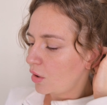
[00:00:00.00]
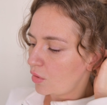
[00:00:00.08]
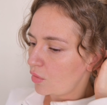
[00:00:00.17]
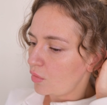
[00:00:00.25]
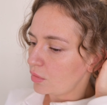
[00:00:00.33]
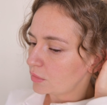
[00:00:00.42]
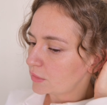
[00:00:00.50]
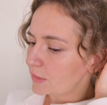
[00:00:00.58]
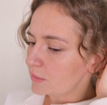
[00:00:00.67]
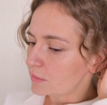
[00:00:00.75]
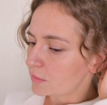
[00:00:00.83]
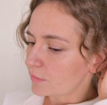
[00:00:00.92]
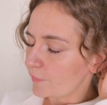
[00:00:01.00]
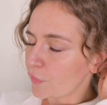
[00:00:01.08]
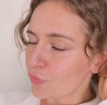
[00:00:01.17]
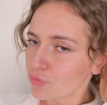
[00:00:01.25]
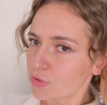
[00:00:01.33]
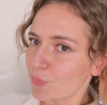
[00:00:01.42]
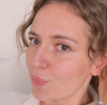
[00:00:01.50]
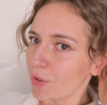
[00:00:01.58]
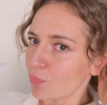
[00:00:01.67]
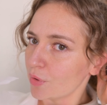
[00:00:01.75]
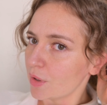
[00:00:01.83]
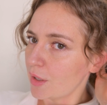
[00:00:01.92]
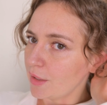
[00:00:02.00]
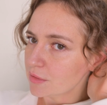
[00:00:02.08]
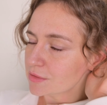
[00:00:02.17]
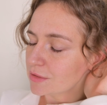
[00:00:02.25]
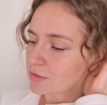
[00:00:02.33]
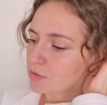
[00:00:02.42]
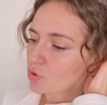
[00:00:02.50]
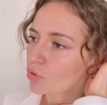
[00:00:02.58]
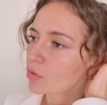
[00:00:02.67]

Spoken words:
hold it. Use the paper, I insist.